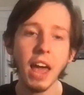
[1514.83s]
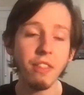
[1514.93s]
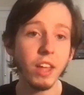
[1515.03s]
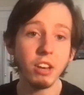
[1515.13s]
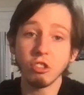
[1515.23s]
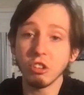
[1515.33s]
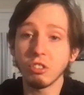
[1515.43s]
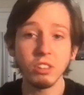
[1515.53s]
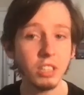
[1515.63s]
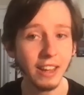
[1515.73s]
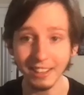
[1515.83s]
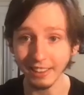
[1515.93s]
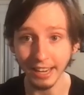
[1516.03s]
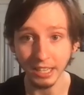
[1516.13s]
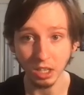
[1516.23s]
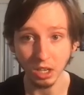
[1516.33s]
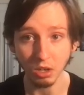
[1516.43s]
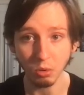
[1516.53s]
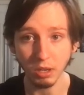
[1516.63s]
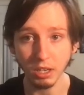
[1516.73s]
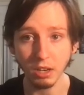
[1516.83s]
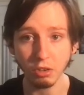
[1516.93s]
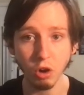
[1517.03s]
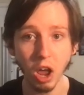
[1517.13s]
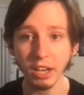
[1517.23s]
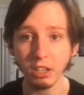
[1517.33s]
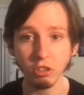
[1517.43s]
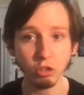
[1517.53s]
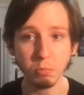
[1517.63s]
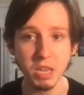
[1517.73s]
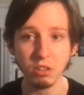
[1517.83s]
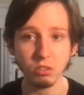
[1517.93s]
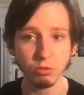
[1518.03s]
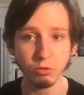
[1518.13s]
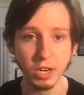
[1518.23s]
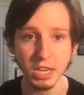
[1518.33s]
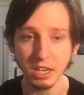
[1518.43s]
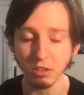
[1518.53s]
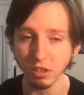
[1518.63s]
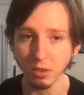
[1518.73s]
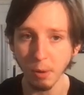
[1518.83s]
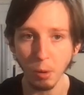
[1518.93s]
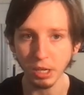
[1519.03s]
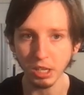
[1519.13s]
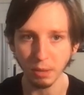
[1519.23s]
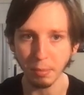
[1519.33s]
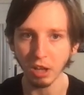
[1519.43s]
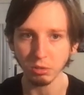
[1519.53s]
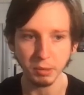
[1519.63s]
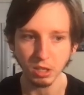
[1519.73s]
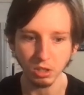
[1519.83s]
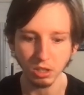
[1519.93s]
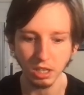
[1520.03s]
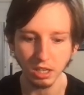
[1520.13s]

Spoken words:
and then just kind of letting go and trying to just be as free and as in the moment as I possibly could.